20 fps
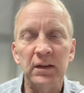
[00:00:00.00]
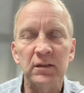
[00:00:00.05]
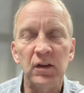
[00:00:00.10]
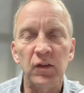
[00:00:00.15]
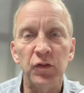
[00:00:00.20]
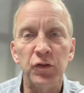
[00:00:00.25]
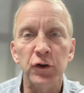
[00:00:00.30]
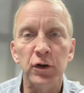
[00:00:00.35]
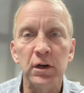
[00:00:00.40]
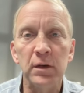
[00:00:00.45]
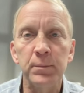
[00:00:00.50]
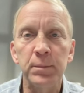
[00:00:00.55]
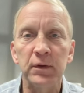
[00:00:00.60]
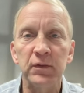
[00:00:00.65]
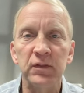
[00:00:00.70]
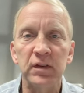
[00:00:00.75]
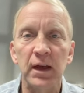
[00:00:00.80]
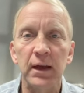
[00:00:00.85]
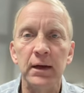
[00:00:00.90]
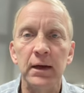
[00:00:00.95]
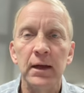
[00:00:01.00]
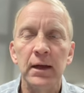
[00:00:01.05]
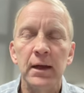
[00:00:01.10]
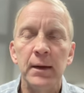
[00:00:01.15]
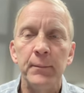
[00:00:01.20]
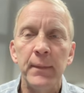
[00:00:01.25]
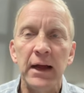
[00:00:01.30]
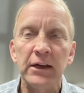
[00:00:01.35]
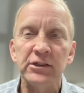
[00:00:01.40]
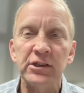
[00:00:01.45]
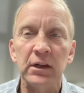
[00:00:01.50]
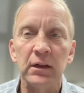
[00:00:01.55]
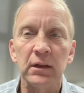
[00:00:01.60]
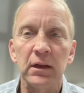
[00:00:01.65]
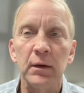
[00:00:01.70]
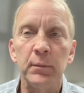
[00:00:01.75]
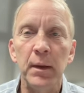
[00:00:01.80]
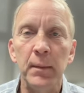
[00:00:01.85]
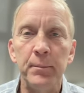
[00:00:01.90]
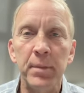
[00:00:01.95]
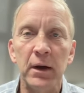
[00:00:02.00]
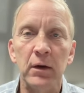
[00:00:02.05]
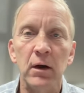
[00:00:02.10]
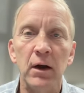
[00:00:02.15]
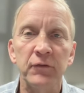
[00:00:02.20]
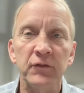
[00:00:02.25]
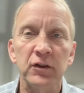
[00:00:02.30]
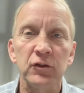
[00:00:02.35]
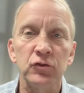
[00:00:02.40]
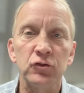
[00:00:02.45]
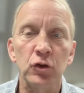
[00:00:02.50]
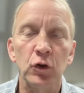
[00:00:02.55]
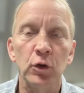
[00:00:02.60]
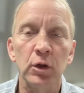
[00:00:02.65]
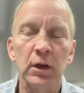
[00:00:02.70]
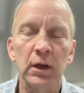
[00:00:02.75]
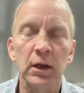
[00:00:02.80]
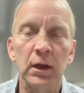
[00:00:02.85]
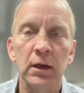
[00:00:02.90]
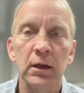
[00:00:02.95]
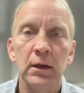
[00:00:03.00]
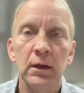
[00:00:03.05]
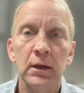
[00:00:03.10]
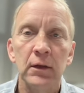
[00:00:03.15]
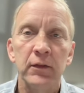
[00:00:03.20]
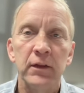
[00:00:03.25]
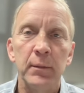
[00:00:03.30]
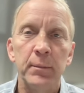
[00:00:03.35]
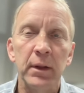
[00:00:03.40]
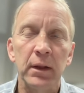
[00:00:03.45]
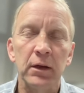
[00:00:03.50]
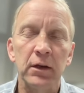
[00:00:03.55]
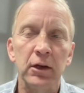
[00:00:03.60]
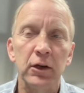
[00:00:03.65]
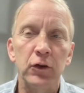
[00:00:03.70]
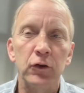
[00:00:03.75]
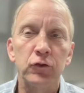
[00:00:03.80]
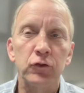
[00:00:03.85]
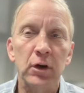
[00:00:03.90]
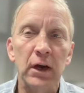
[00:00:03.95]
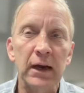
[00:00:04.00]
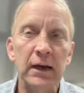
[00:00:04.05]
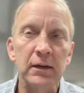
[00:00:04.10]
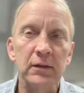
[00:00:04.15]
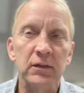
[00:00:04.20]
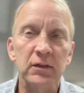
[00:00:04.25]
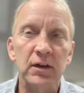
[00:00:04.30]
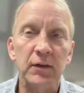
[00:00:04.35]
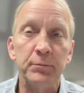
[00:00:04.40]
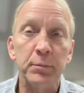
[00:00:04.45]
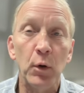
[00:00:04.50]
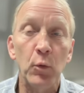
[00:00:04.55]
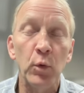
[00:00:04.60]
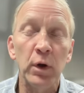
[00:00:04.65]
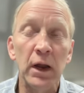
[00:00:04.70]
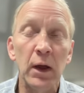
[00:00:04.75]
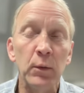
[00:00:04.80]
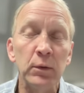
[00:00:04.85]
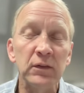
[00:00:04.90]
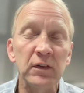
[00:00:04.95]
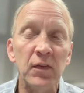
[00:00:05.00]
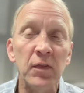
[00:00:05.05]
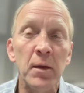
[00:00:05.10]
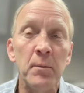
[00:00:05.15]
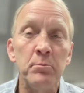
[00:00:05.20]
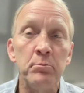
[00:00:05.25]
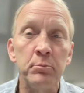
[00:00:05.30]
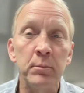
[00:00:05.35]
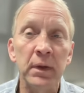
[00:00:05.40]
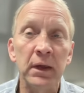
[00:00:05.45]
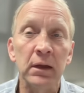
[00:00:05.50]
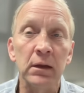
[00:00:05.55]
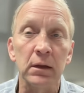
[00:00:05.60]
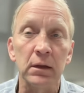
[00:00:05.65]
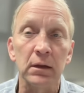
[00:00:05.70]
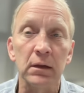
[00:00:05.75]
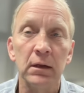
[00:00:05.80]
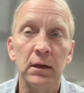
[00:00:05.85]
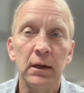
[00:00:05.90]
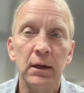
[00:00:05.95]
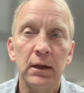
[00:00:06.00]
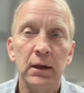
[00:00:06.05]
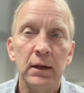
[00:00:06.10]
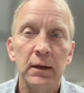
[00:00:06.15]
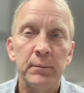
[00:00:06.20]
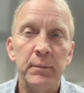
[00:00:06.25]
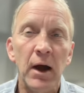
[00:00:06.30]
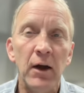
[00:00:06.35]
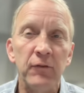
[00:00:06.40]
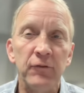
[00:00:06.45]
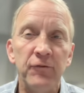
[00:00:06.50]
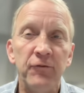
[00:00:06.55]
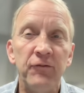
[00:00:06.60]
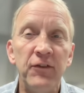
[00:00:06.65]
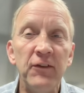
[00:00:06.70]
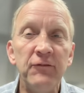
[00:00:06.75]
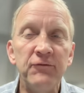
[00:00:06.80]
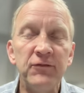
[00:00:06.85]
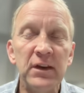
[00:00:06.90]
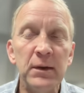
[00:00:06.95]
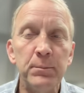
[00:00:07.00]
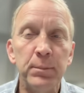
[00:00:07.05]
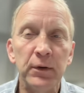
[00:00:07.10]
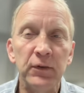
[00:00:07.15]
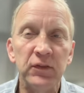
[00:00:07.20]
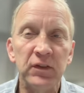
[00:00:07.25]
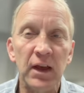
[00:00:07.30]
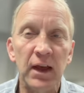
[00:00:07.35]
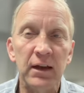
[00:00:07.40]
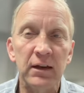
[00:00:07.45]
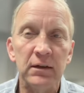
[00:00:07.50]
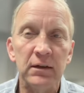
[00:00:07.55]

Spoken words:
at 30%, I'm actually a little bit better off controlling the ability to trade and stuff. But when I was in the middle, about 50%,